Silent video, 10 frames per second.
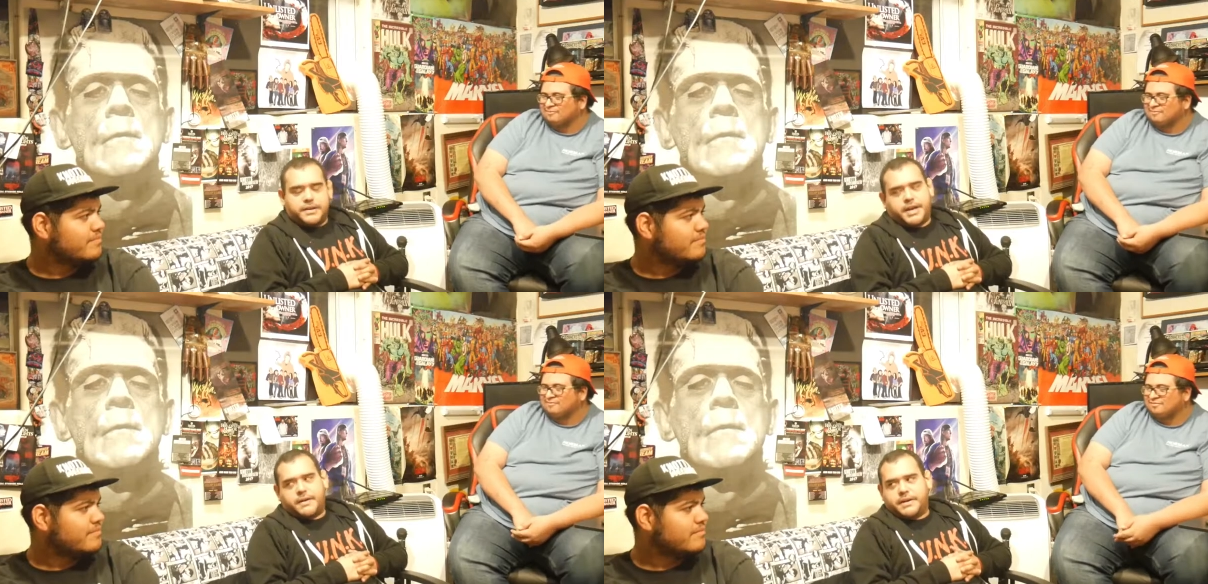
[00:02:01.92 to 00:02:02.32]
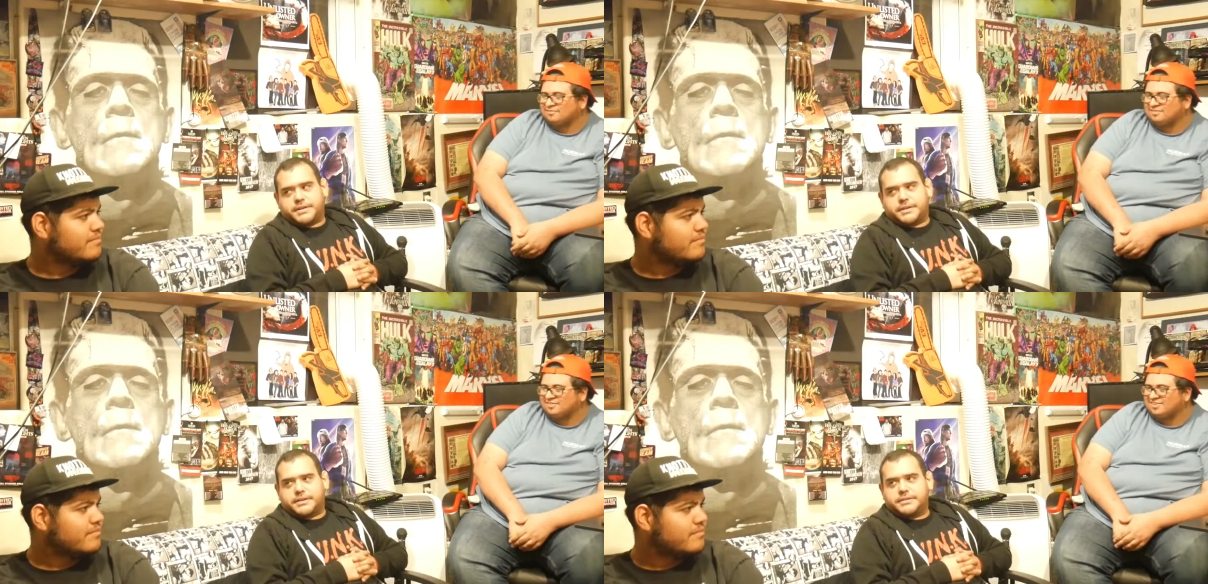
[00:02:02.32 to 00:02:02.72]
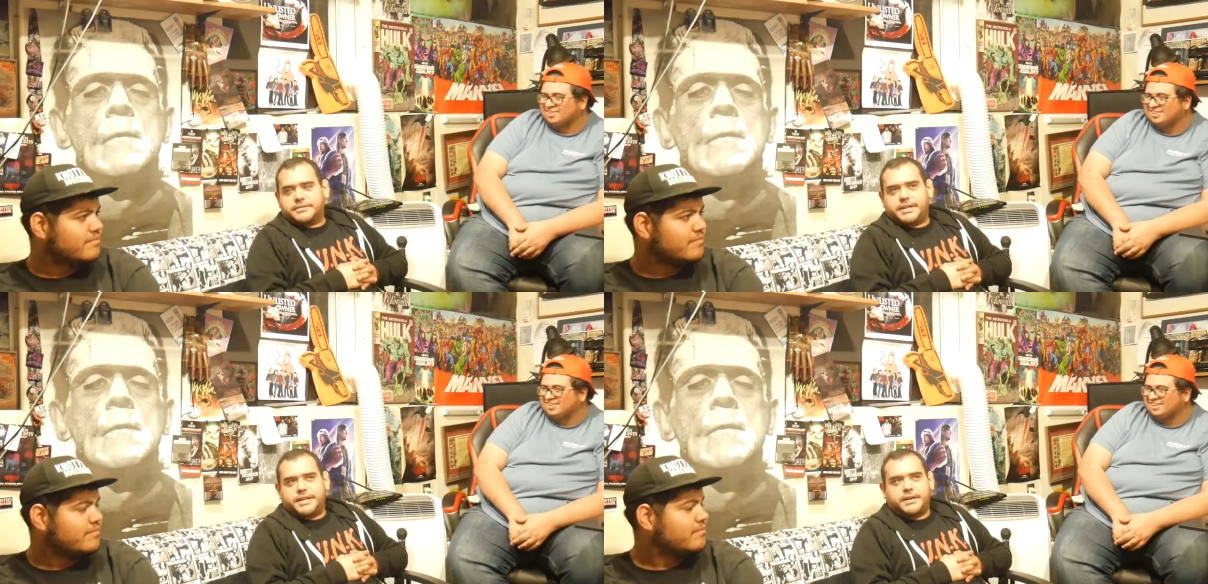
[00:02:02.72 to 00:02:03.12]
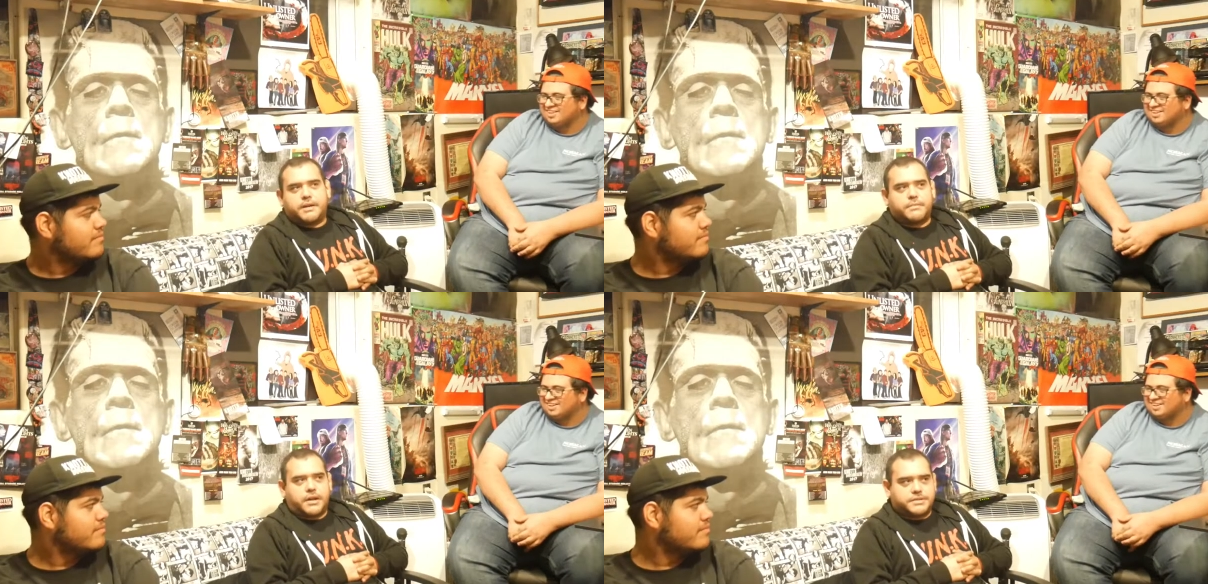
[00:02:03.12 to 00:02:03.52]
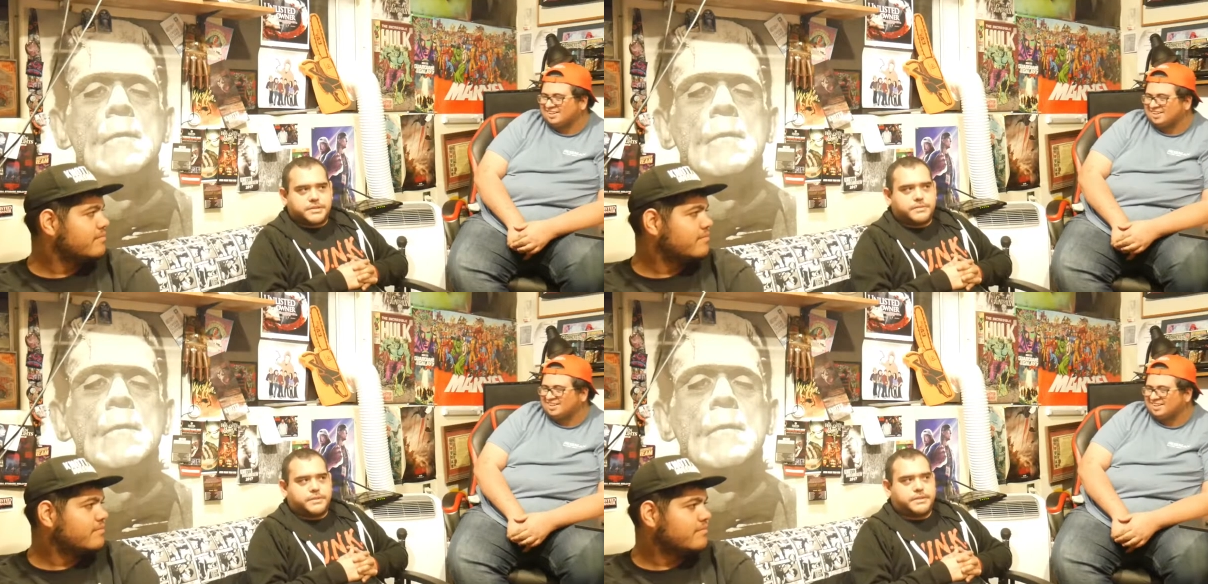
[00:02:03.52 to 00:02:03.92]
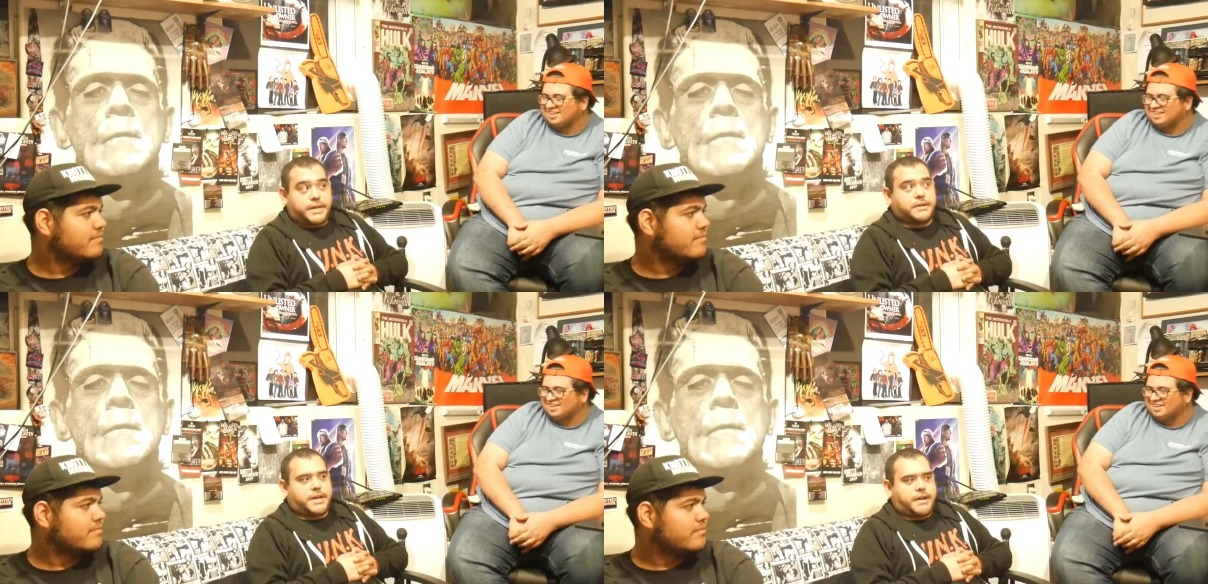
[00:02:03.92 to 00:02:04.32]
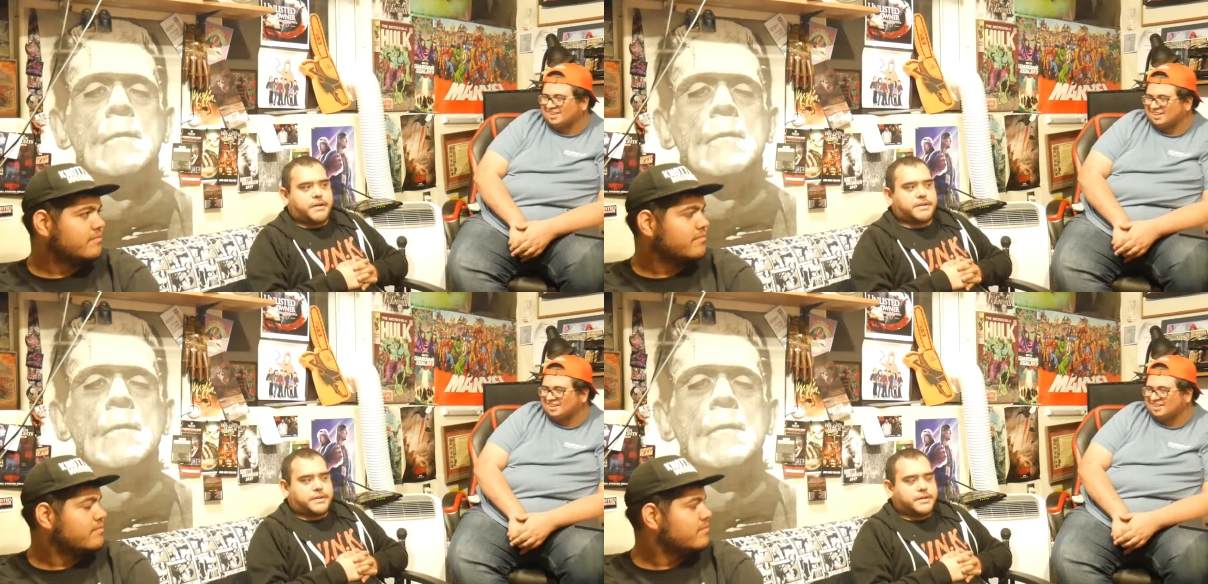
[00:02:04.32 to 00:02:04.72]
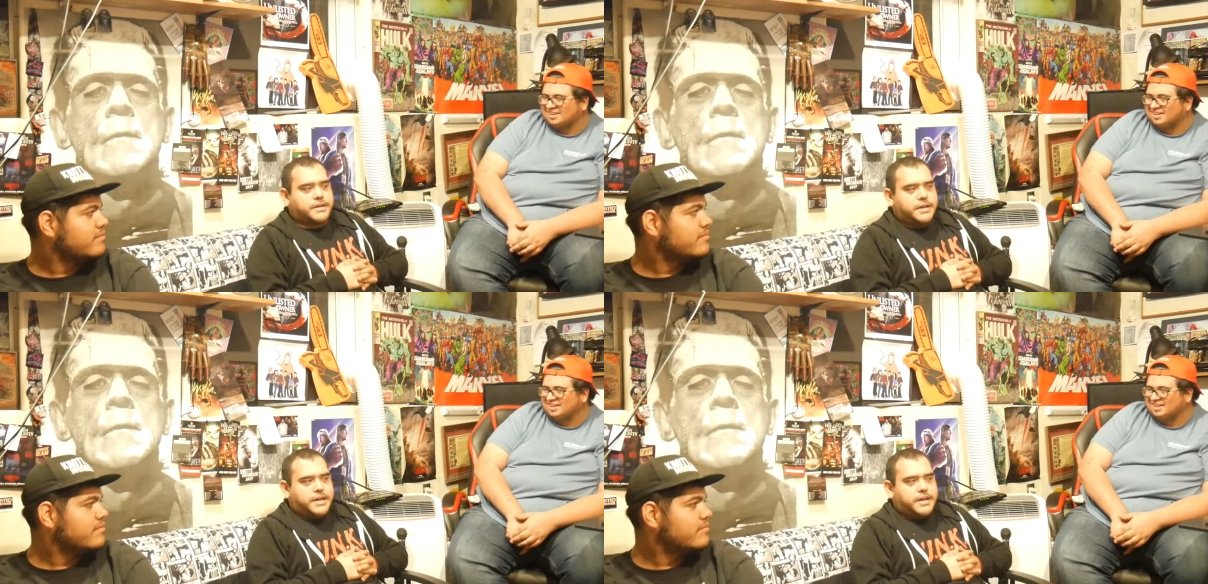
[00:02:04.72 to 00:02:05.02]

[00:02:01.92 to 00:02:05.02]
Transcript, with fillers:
Speaker 1: character any hot monster with their character.